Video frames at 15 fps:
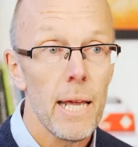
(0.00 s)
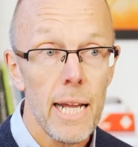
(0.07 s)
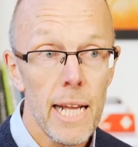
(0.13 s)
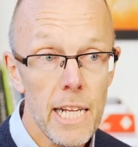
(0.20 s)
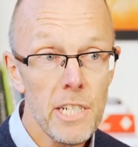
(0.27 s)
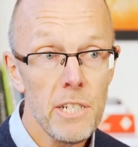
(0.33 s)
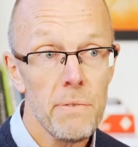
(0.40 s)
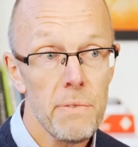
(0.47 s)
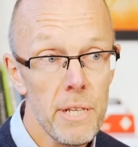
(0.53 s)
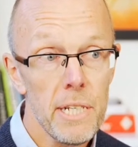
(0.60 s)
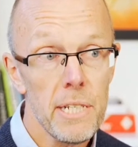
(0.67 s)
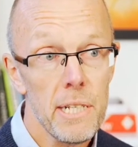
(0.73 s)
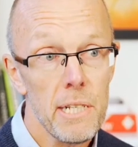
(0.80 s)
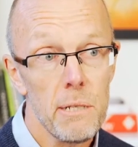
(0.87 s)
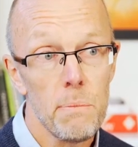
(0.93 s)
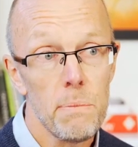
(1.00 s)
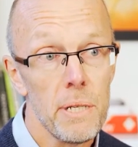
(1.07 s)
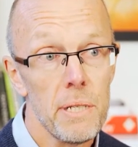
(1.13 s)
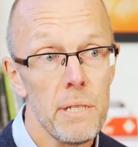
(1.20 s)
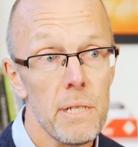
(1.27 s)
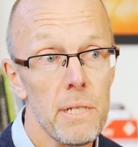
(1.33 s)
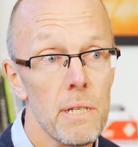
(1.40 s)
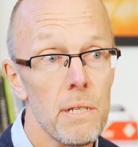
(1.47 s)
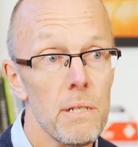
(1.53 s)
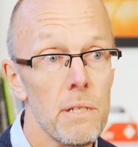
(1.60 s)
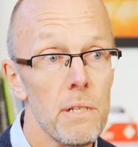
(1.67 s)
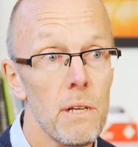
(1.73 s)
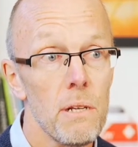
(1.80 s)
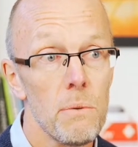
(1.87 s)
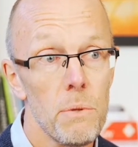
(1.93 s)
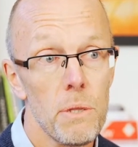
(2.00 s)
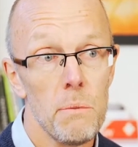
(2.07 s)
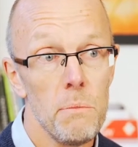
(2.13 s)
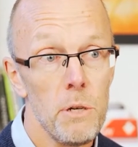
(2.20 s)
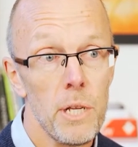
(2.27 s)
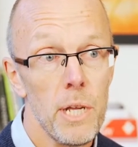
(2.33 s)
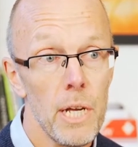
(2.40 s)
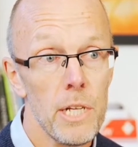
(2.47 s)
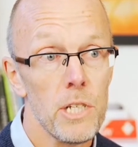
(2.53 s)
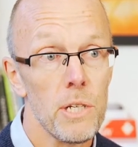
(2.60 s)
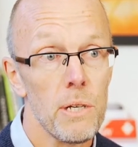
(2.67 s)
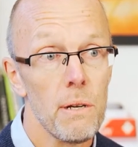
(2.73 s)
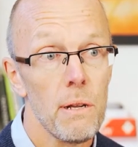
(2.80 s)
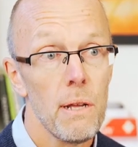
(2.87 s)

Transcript: Each of these disciplines is concerned with communication,